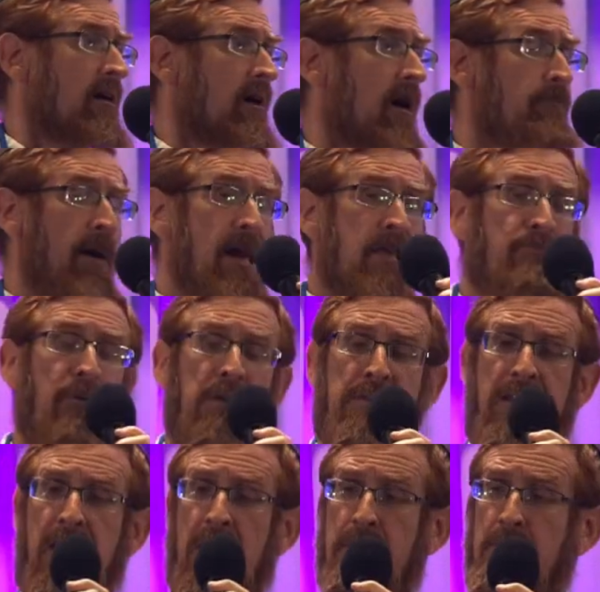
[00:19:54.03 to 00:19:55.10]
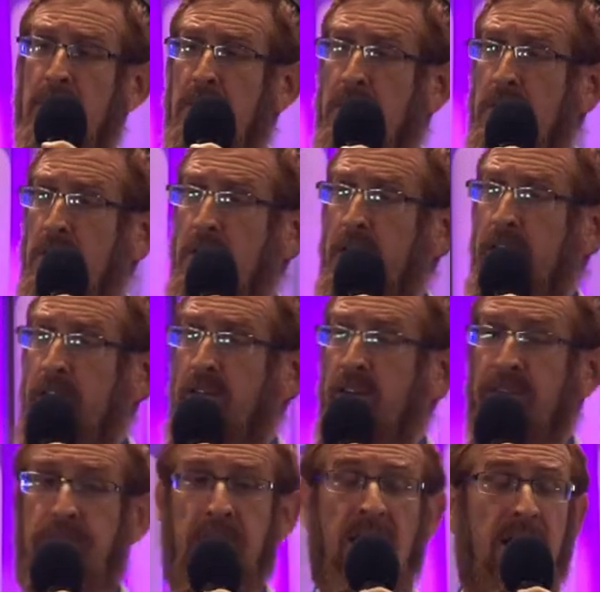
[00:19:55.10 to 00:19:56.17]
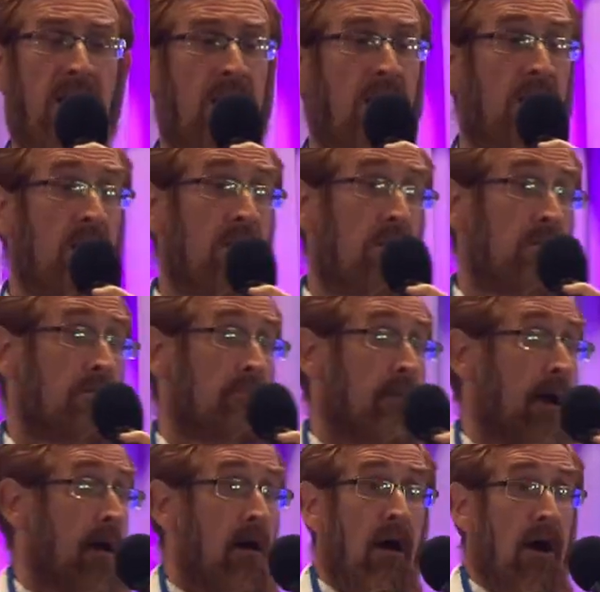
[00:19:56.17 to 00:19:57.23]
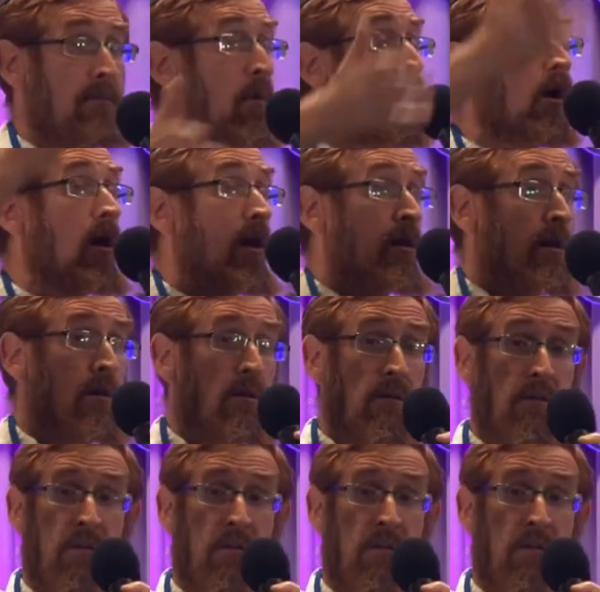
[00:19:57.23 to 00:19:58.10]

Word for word: a baseball stadium, could have been a, a mall,